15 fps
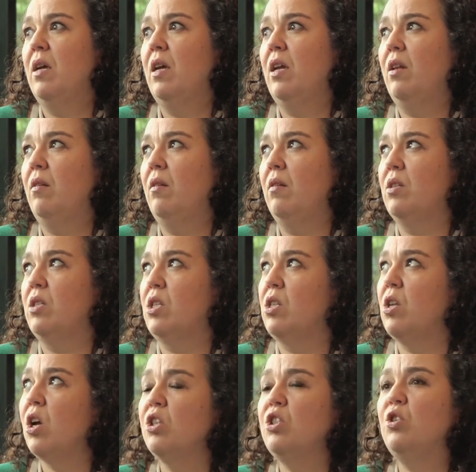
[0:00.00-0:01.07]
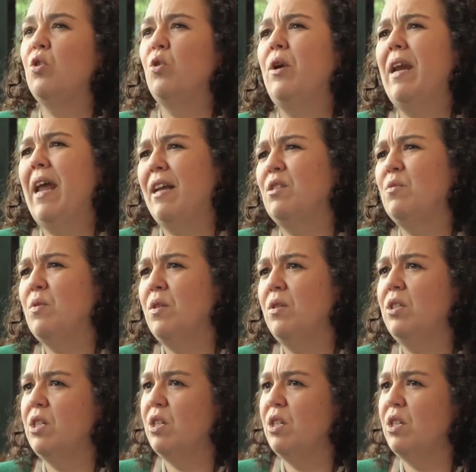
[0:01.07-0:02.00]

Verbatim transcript: in start your network